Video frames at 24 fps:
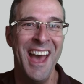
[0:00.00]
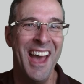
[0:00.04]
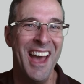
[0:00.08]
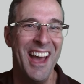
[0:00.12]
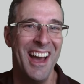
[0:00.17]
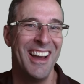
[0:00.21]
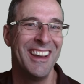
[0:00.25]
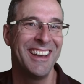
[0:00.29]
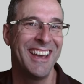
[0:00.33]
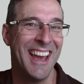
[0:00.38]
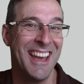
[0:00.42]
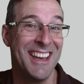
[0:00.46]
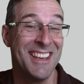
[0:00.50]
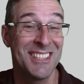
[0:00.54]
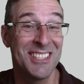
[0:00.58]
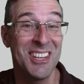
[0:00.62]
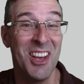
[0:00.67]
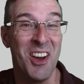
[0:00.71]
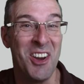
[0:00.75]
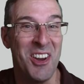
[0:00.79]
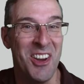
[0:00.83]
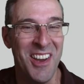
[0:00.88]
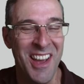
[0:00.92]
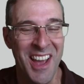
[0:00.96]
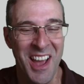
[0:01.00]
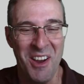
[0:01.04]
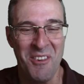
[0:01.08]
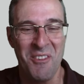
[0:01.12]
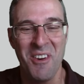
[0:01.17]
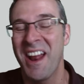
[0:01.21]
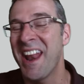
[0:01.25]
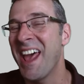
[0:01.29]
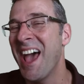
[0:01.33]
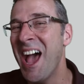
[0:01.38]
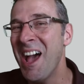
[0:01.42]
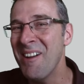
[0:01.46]
Okay, so
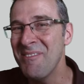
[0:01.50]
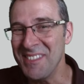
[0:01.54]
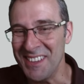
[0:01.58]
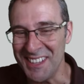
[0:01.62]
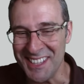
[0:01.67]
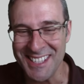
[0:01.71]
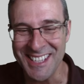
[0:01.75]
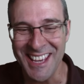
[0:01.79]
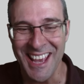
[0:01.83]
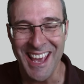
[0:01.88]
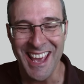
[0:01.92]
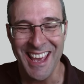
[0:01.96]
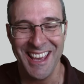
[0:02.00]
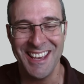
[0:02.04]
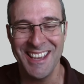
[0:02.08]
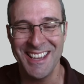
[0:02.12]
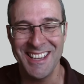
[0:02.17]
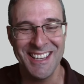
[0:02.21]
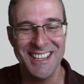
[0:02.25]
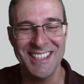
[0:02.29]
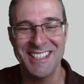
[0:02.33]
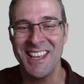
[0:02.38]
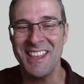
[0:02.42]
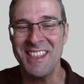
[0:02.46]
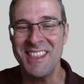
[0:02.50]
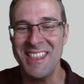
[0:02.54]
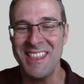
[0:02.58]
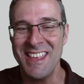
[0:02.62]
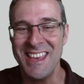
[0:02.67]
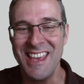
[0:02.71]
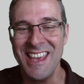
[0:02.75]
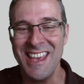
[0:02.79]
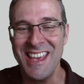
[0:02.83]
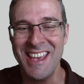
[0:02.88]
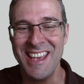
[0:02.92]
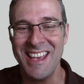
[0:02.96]
what happens is
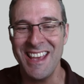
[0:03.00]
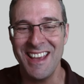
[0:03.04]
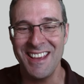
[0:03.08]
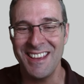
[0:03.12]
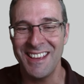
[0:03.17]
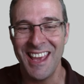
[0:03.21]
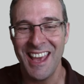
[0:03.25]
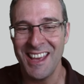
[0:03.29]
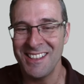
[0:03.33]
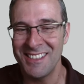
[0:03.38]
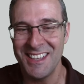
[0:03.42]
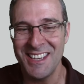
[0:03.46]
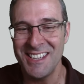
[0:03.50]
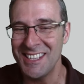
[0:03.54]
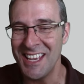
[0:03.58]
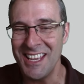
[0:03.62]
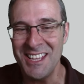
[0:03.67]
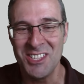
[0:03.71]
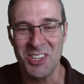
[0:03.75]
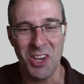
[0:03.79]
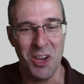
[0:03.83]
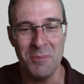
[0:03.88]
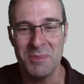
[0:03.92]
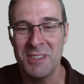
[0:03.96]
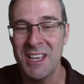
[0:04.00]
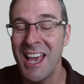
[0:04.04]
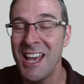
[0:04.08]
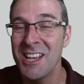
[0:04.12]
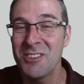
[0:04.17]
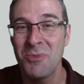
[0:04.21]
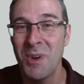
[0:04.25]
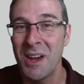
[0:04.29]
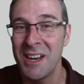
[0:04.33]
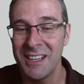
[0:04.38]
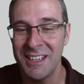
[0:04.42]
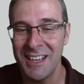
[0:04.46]
these enzymes,
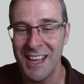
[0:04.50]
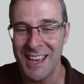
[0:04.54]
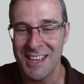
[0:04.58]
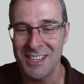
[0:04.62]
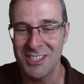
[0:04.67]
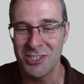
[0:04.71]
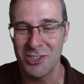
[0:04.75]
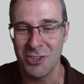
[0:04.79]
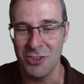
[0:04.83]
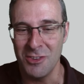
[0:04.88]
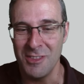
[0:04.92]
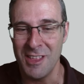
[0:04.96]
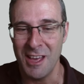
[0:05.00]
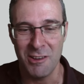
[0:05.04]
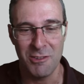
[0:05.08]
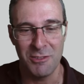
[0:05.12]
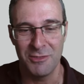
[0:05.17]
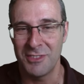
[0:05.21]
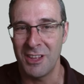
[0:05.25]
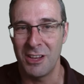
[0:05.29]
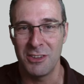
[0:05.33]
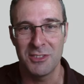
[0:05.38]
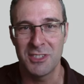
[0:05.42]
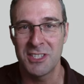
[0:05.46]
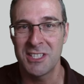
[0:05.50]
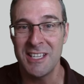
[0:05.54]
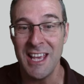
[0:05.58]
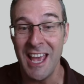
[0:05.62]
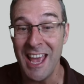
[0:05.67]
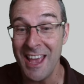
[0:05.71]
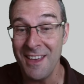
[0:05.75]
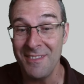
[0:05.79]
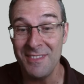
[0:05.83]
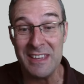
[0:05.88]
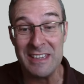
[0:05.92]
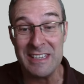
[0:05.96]
Cas1 and Cas2, they'll
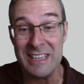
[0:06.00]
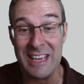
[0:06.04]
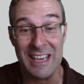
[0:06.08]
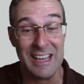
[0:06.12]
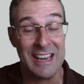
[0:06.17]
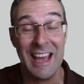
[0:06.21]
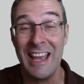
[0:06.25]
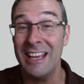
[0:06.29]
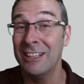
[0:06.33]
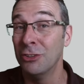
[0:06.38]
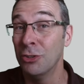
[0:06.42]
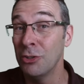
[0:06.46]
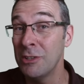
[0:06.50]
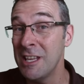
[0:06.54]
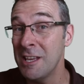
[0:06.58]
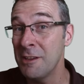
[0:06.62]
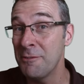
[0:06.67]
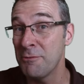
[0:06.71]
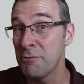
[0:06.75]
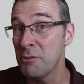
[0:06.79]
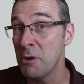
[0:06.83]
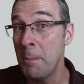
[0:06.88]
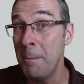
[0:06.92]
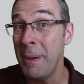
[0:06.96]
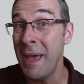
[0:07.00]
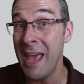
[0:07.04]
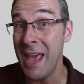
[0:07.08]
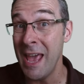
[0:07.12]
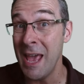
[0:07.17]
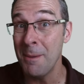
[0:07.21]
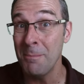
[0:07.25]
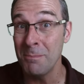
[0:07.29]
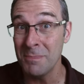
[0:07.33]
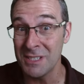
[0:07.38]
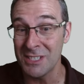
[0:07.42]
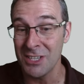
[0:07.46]
scan the DNA looking for a
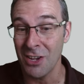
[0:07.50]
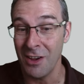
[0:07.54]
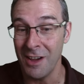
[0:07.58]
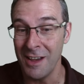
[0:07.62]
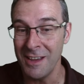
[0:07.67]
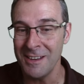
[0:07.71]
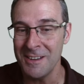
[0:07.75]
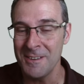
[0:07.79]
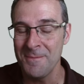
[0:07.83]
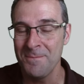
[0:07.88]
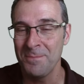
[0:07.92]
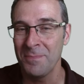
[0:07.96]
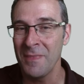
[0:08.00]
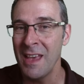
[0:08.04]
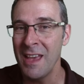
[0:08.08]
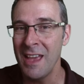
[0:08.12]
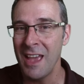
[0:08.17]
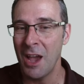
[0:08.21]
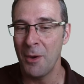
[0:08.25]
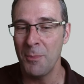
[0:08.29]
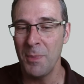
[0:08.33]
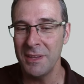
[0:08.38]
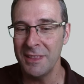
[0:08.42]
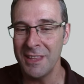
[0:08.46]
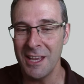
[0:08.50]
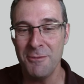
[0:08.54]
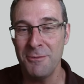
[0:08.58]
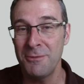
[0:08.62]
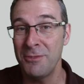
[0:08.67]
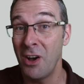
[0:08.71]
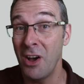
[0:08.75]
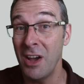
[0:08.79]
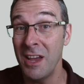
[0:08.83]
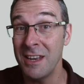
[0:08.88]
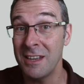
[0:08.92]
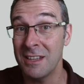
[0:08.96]
PAM site, and when they
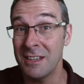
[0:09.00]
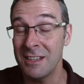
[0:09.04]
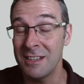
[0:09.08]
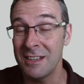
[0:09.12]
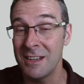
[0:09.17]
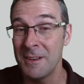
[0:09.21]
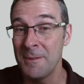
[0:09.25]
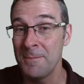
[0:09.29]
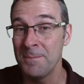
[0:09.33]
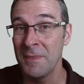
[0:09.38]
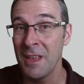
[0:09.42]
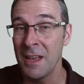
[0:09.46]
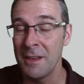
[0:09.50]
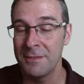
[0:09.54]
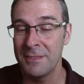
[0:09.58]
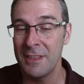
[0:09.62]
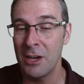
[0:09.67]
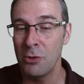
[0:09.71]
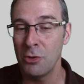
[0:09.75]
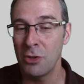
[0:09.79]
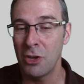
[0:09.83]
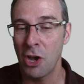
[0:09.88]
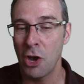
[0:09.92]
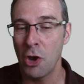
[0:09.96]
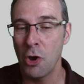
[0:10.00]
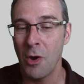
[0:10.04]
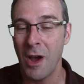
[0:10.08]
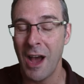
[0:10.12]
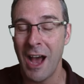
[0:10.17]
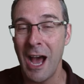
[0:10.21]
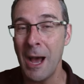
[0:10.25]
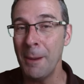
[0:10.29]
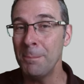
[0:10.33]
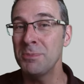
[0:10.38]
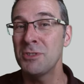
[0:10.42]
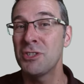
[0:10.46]
find it, they'll go
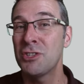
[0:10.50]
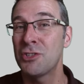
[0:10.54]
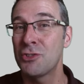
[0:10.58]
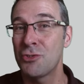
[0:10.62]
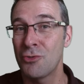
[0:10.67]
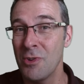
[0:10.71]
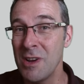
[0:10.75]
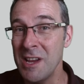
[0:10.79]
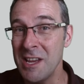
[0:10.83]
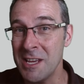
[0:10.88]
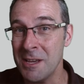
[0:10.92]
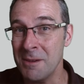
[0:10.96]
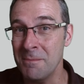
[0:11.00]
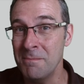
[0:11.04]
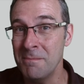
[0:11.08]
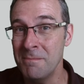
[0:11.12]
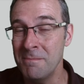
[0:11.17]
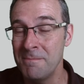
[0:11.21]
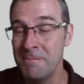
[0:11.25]
upstream,